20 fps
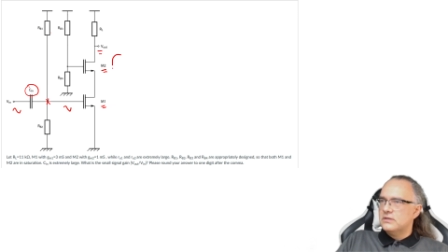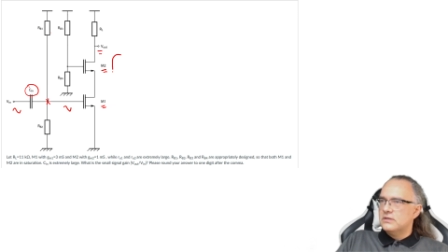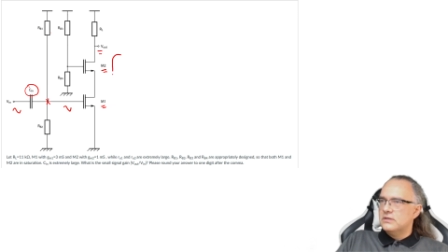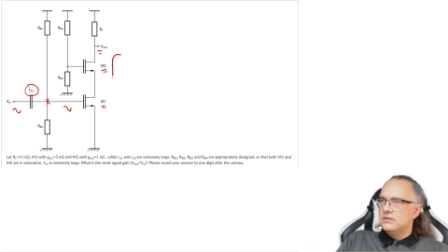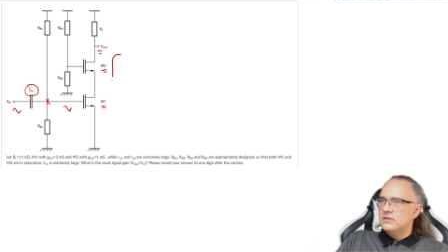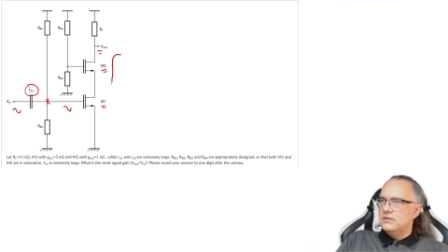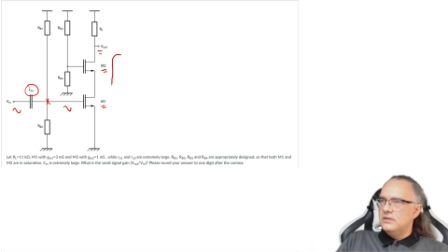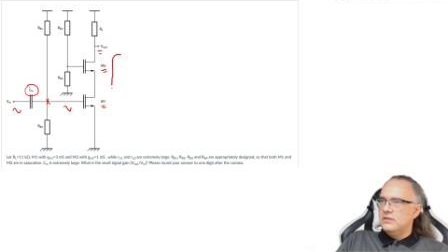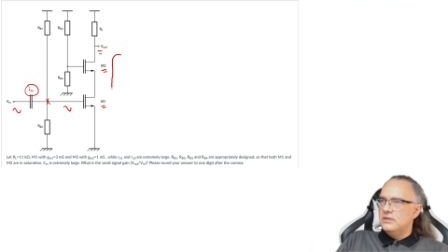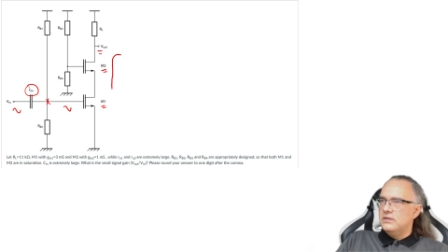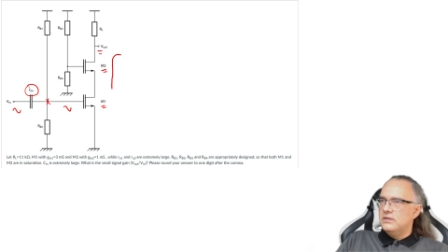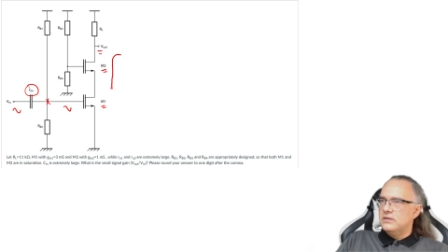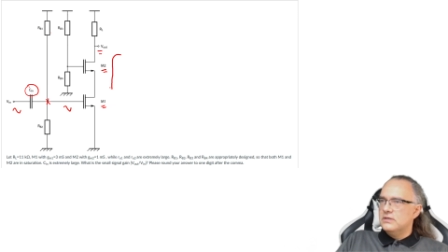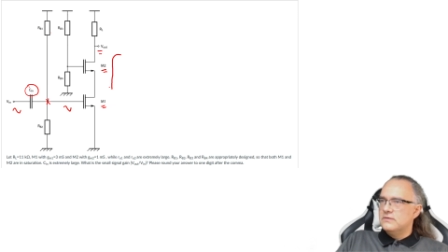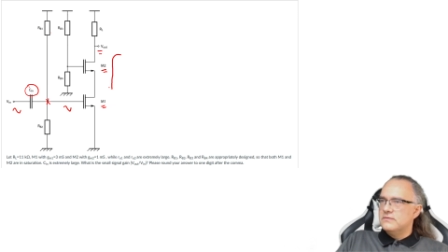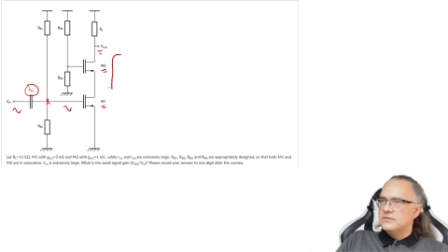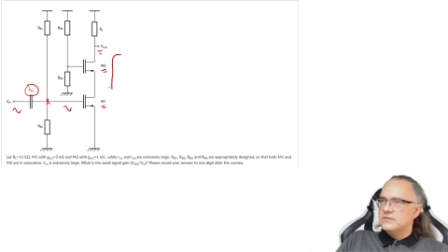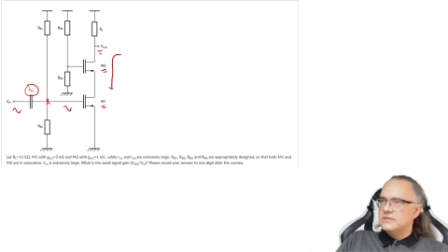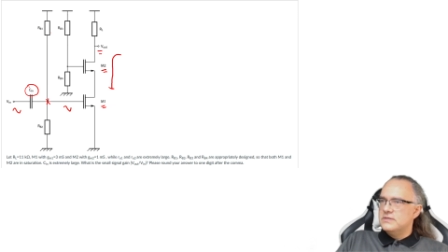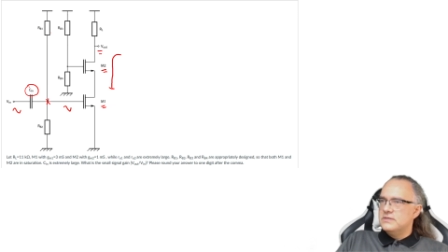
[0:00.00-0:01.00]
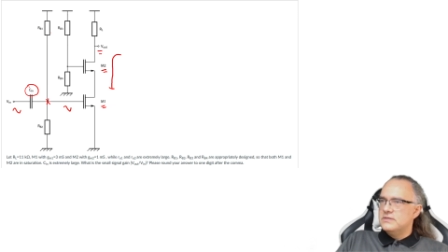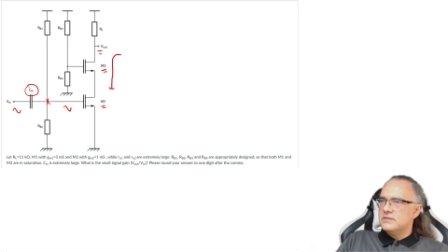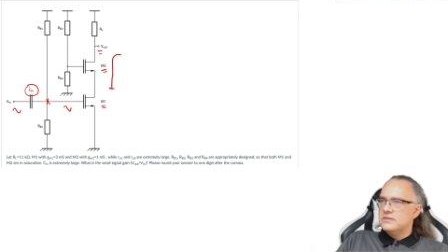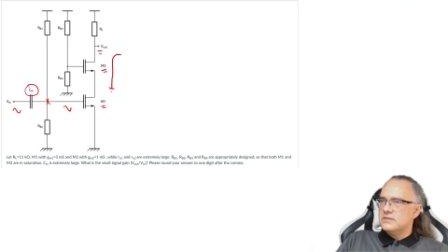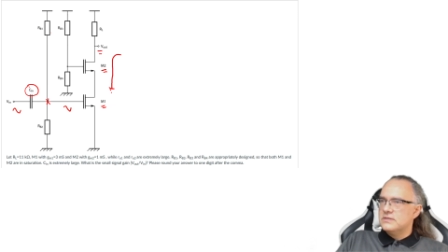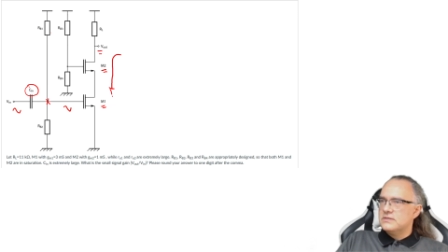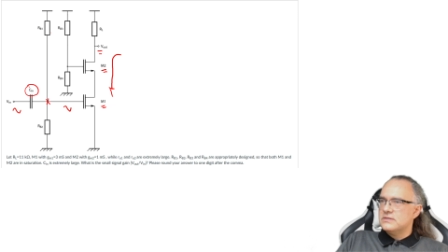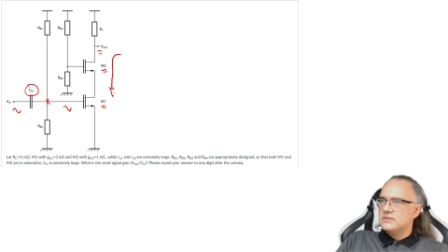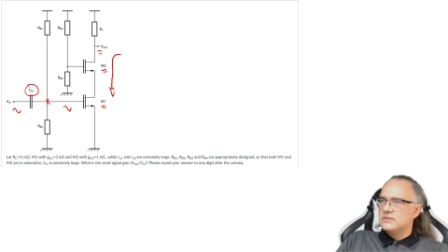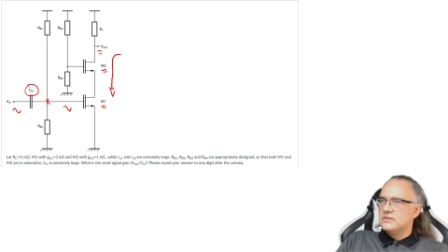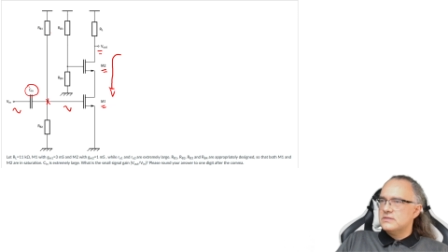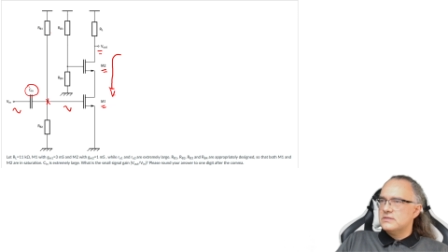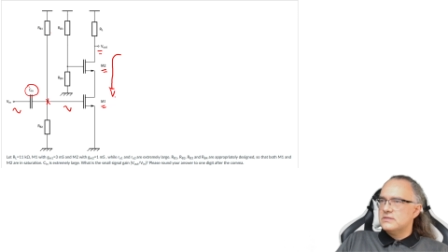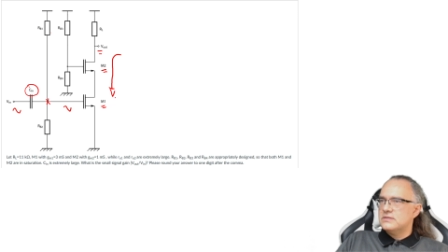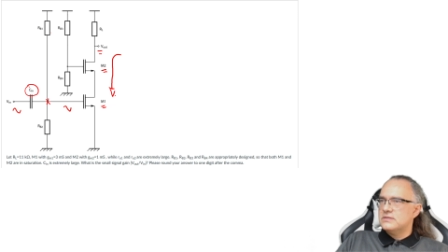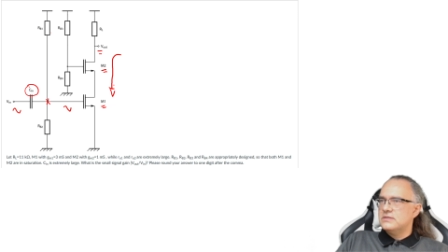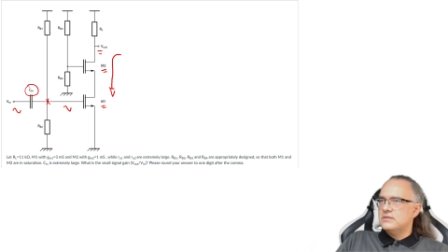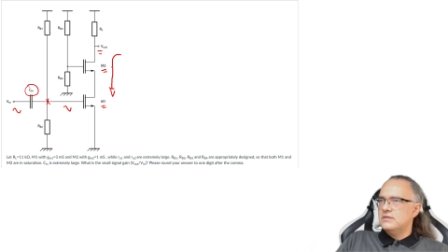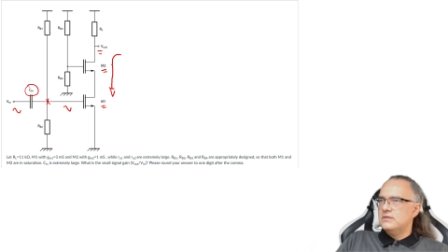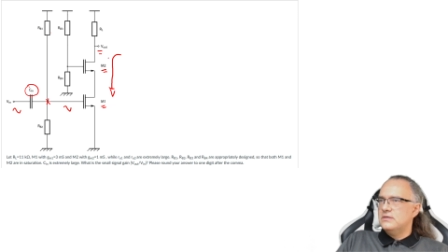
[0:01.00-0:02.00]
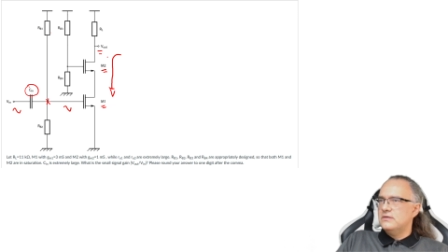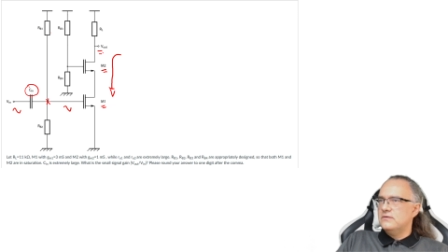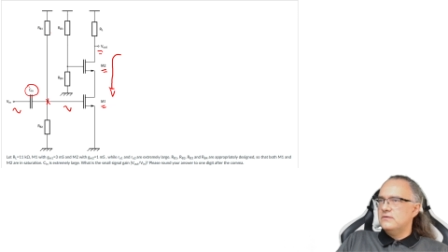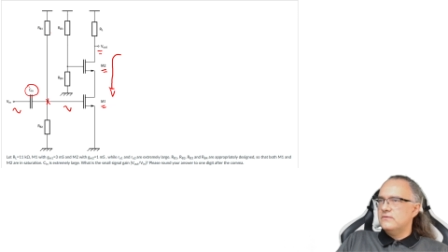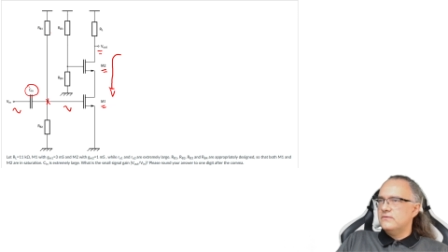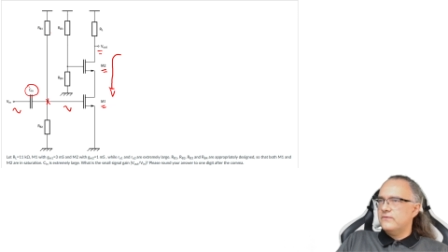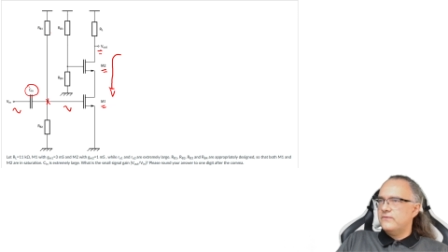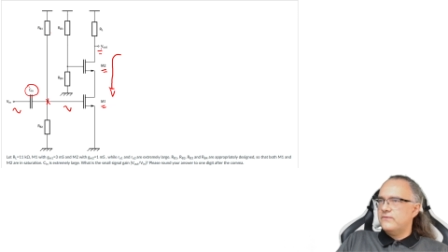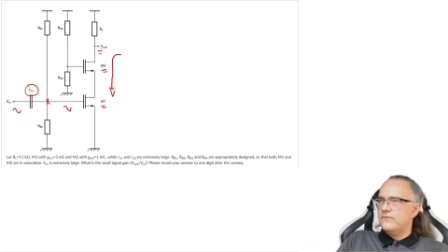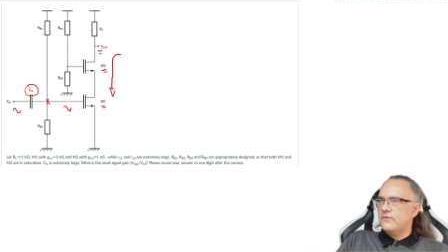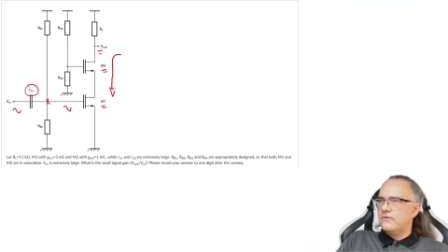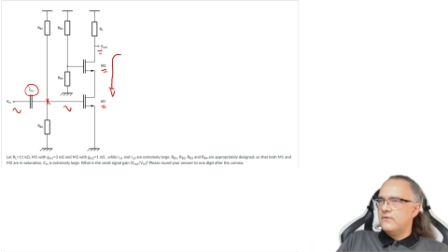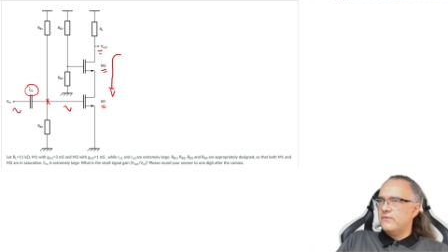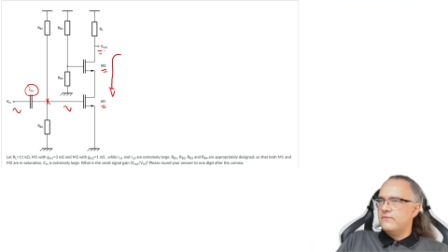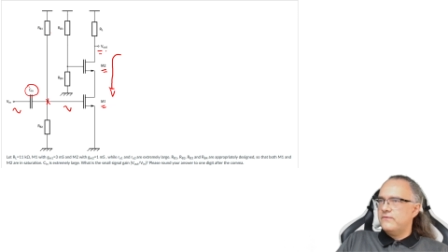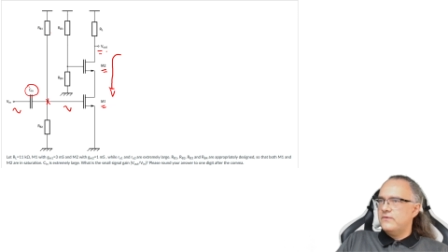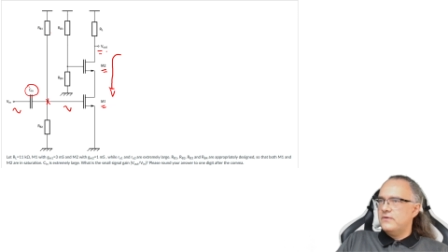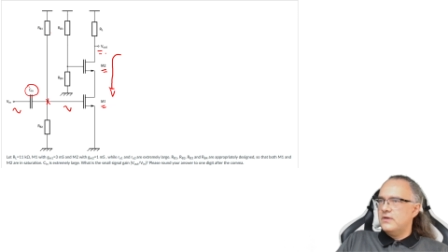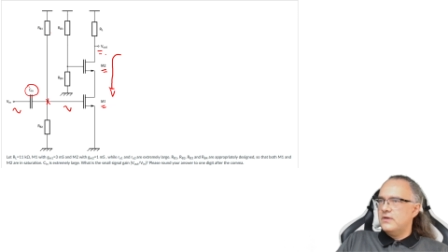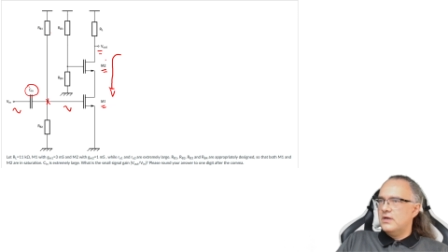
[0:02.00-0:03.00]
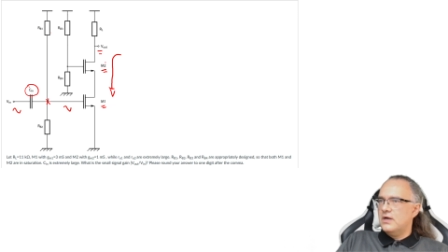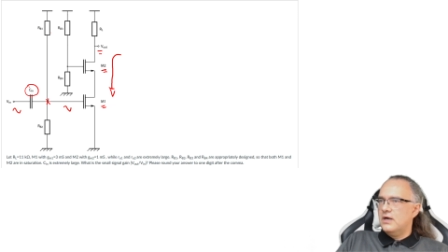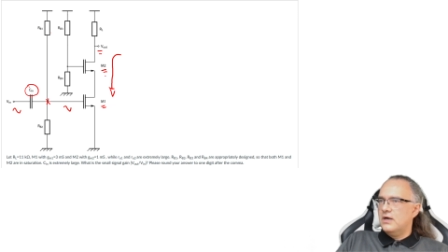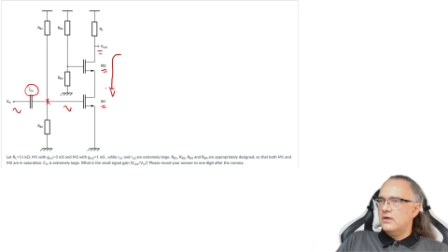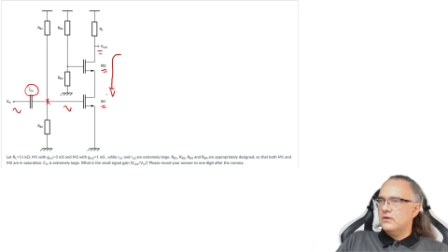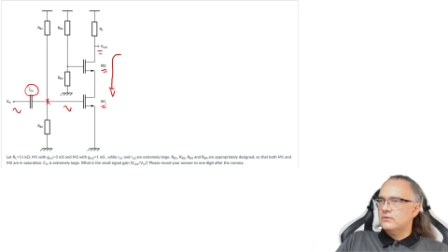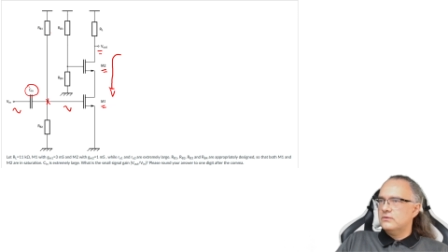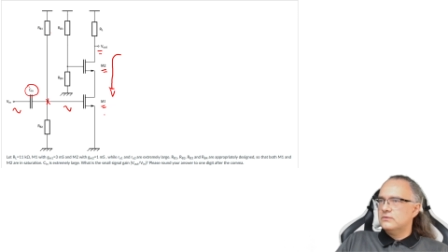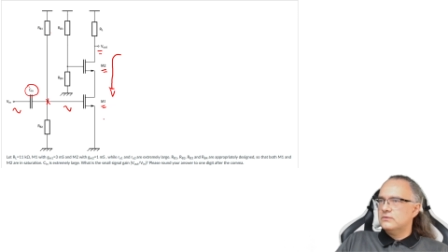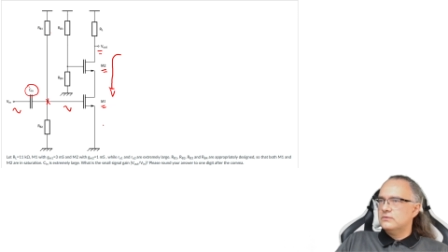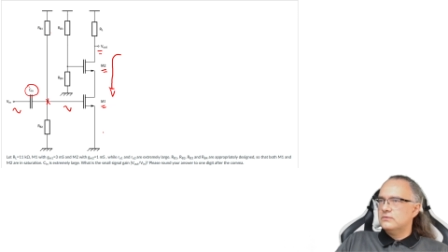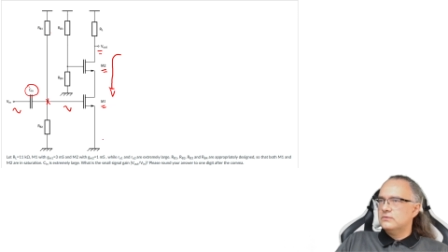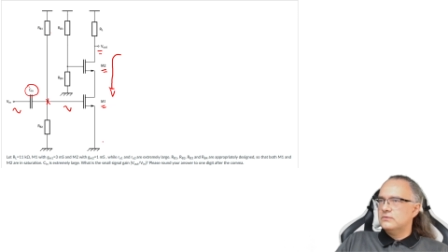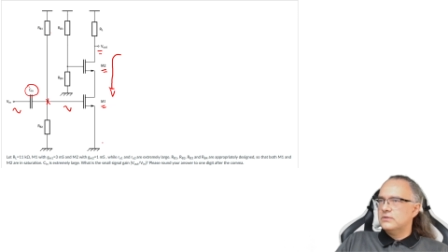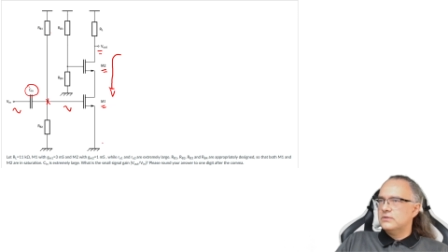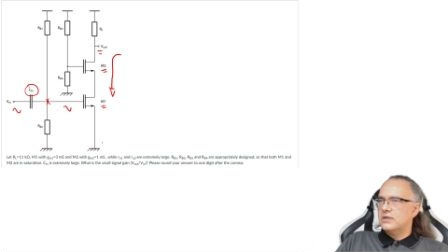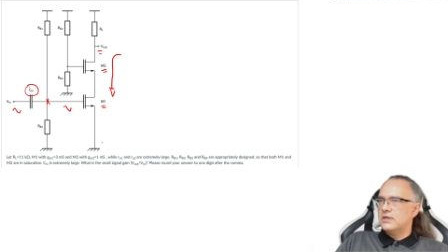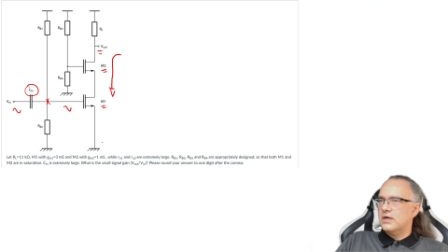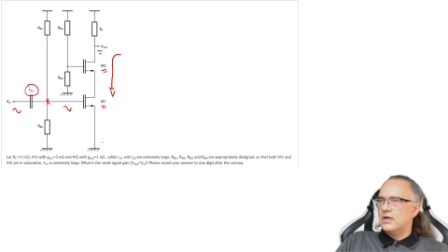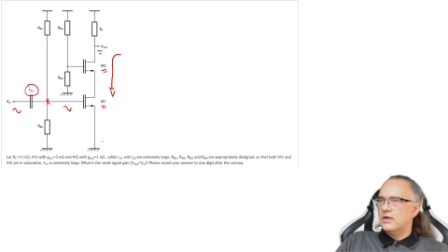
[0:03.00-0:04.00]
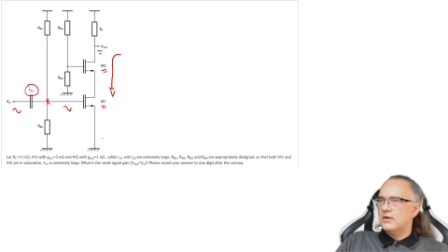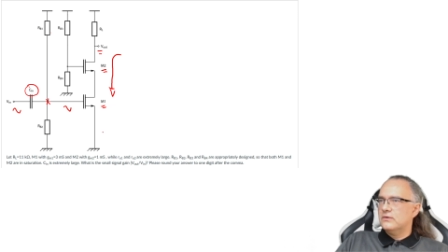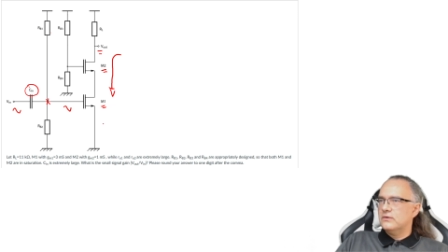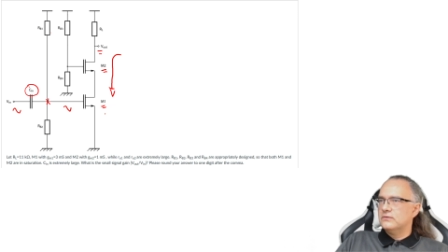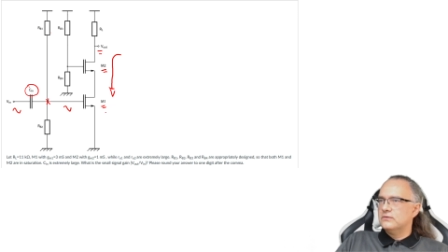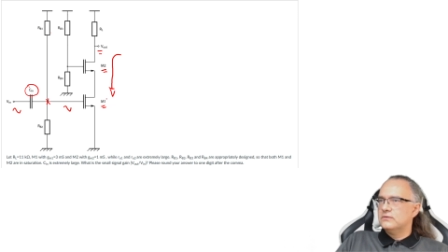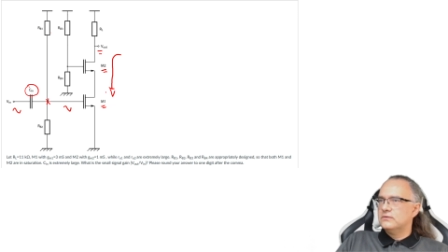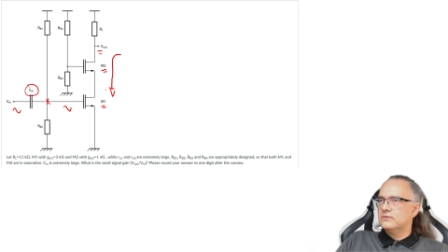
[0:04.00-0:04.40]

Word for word: the resistance seen from Vout to the ground.